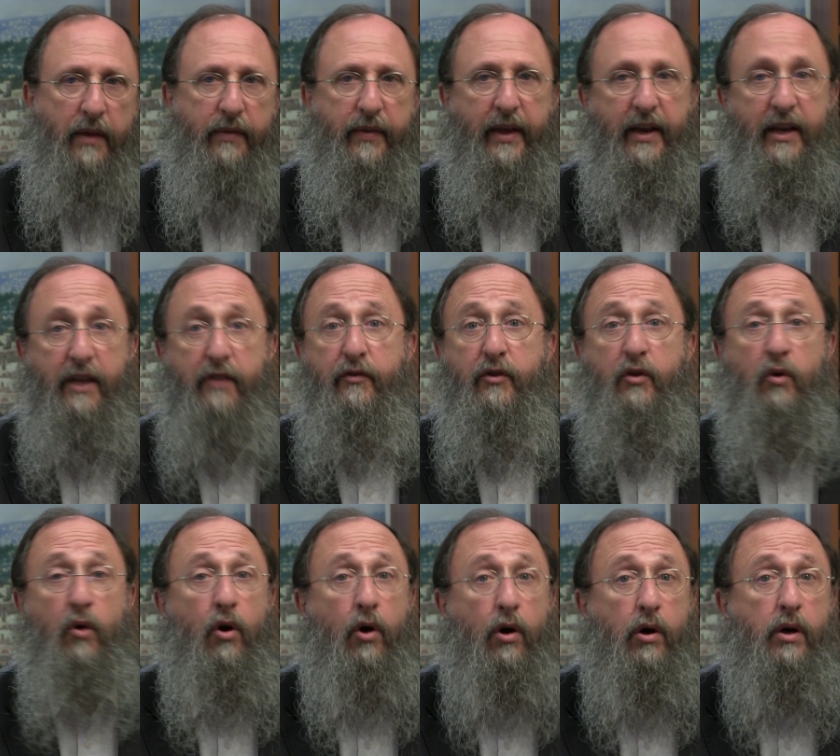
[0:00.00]
that if
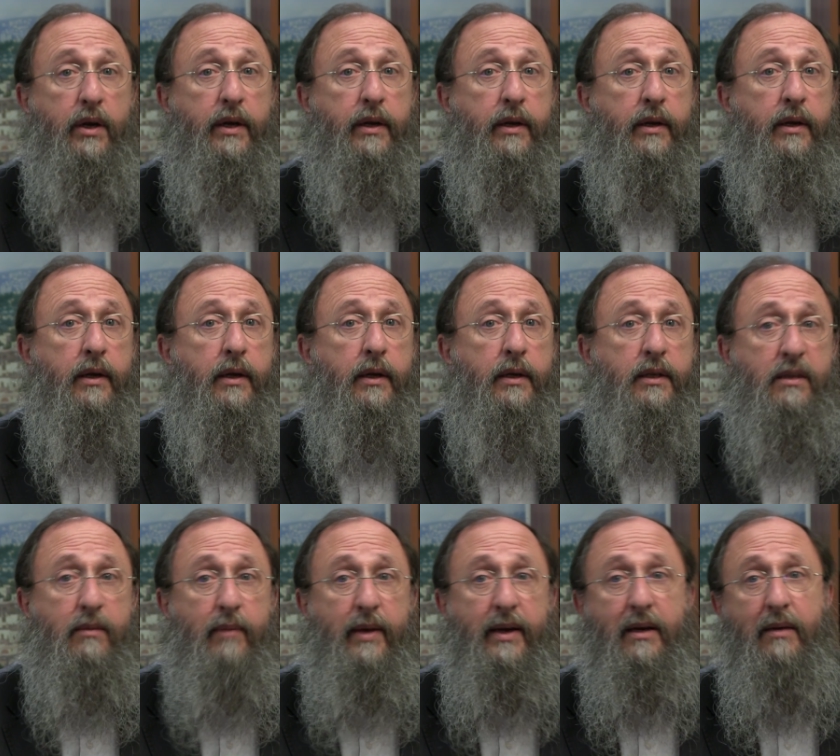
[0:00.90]
you hearken
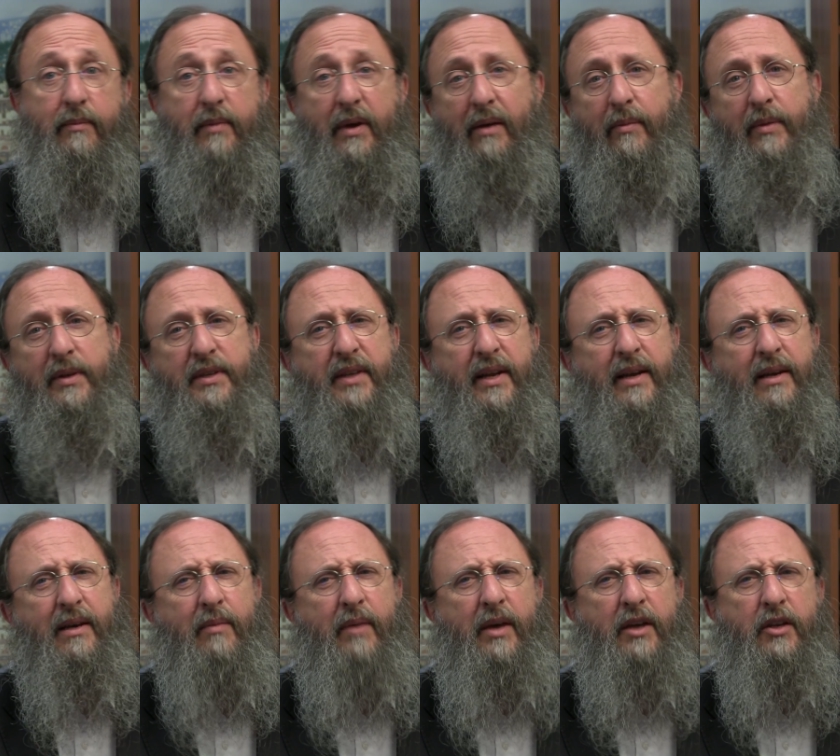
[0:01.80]
to my commandments that I
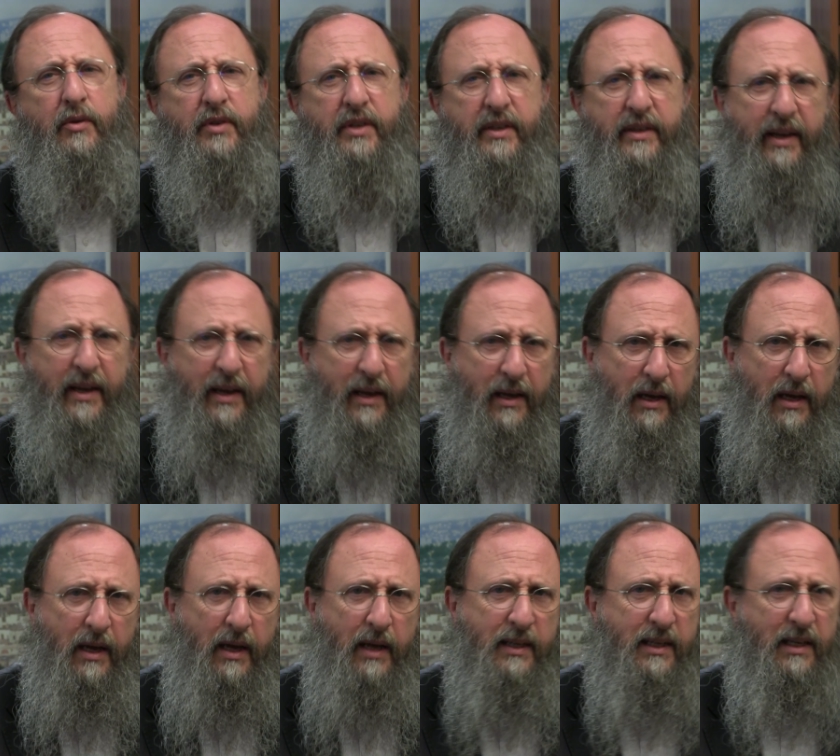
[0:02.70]
command you today,
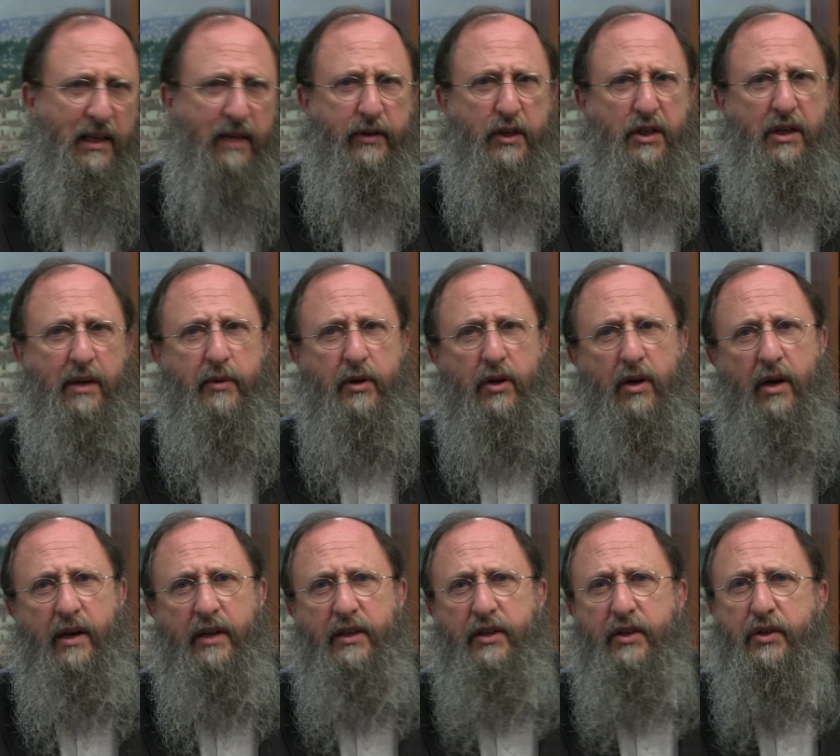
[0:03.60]
to love Hashem your
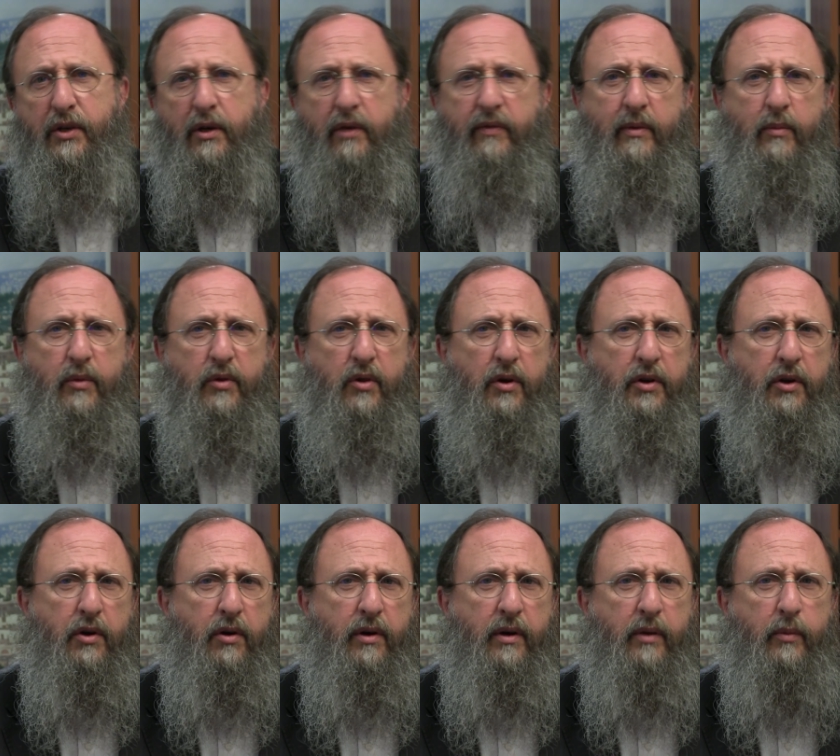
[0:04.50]
God and to serve him with all
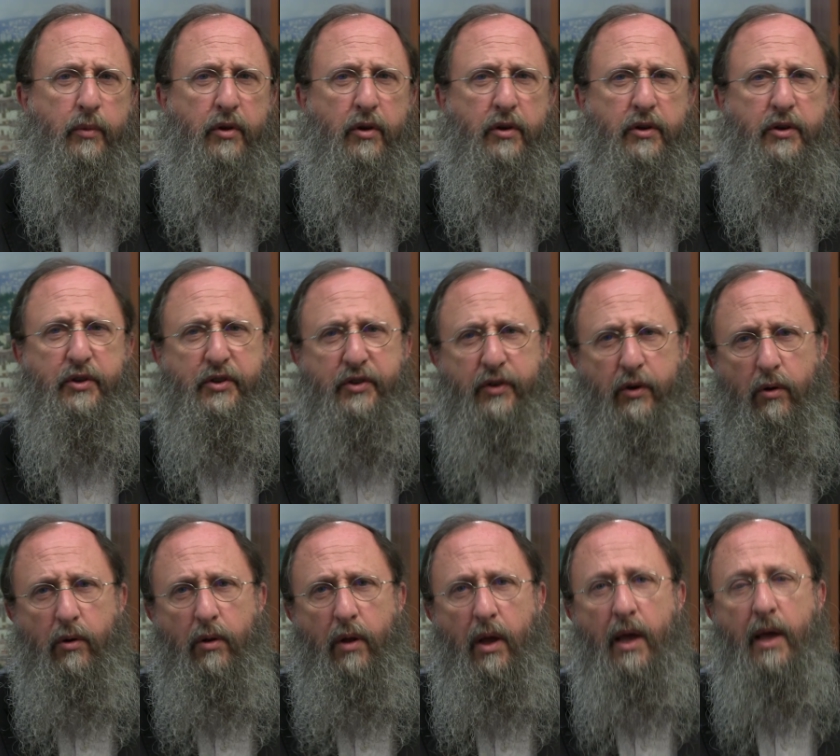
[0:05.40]
your heart and with all your
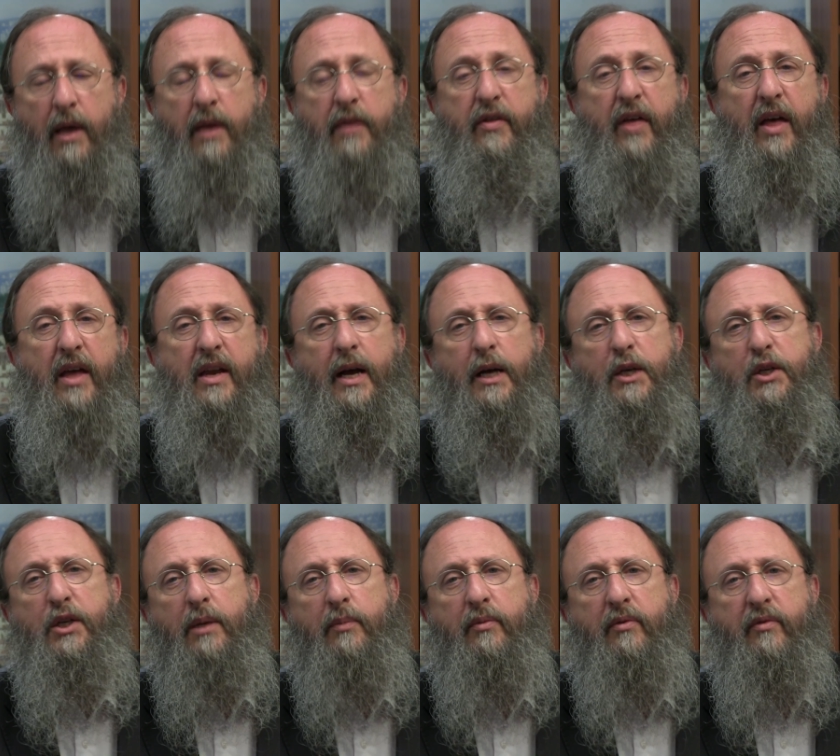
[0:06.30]
soul, then I
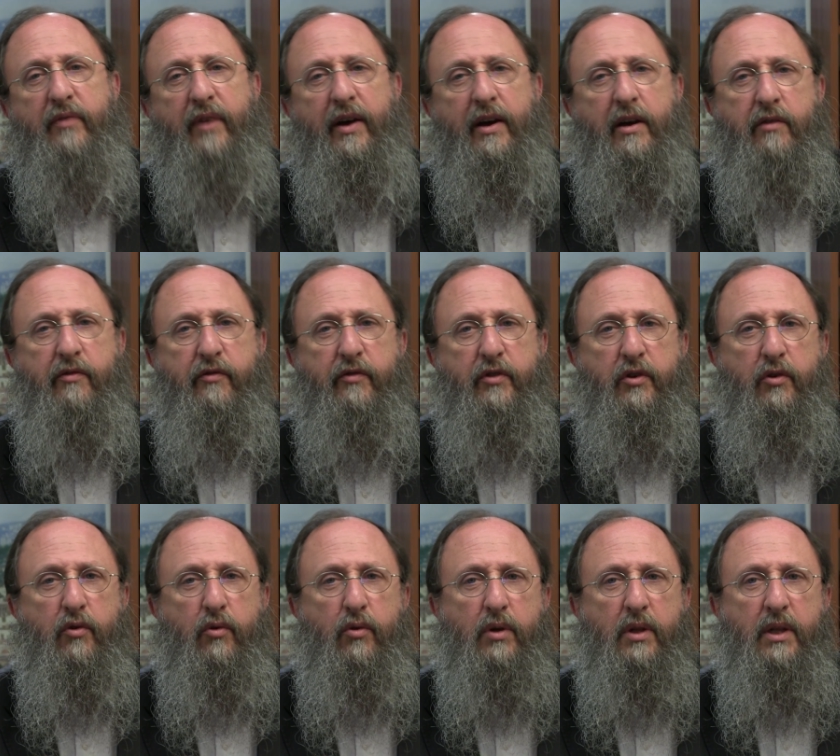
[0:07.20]
shall provide for
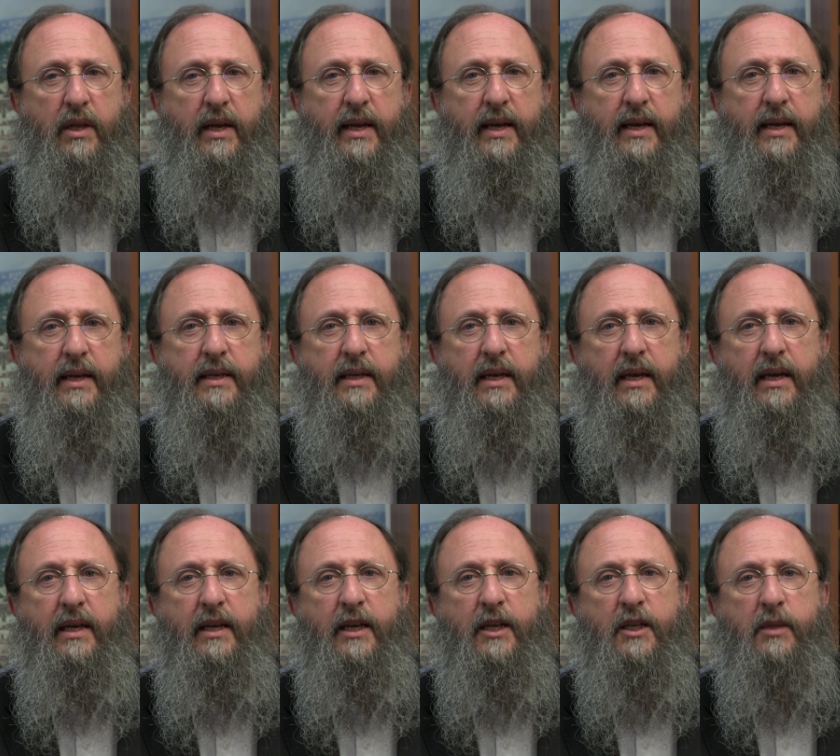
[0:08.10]
your land
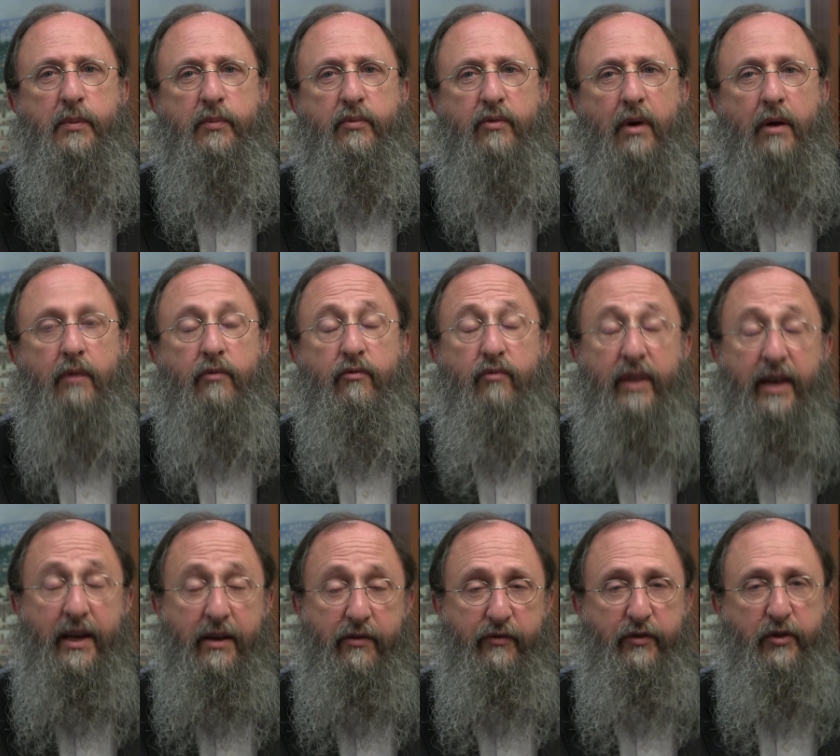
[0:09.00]
in its pro
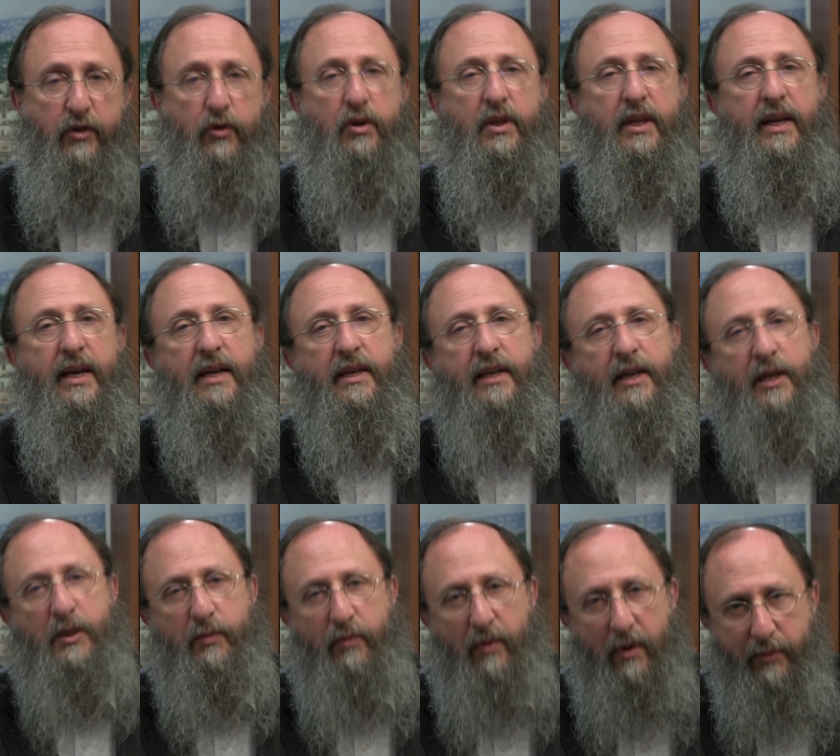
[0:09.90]
rain for your land in
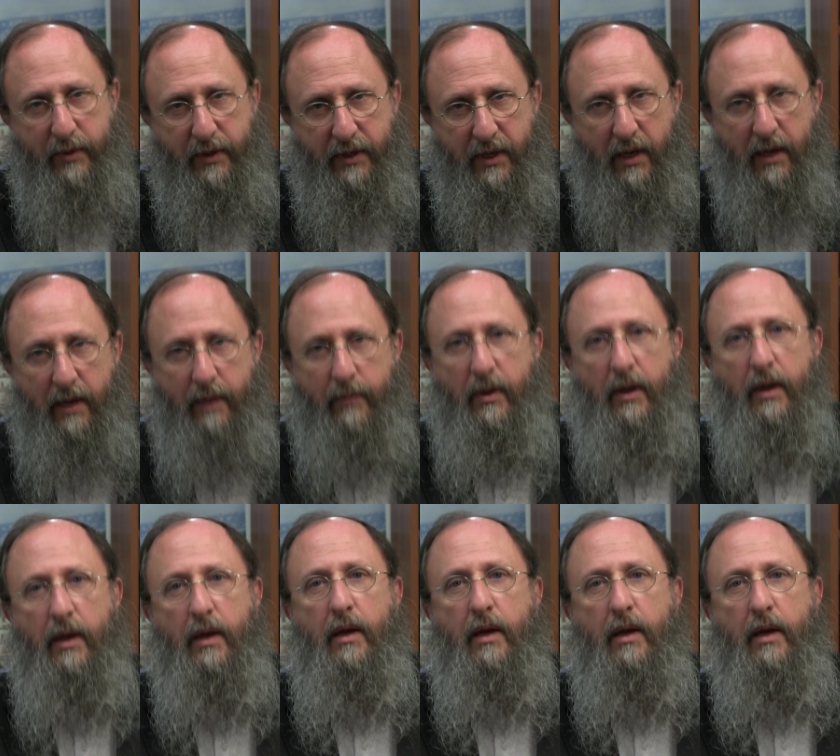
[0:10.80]
its proper time,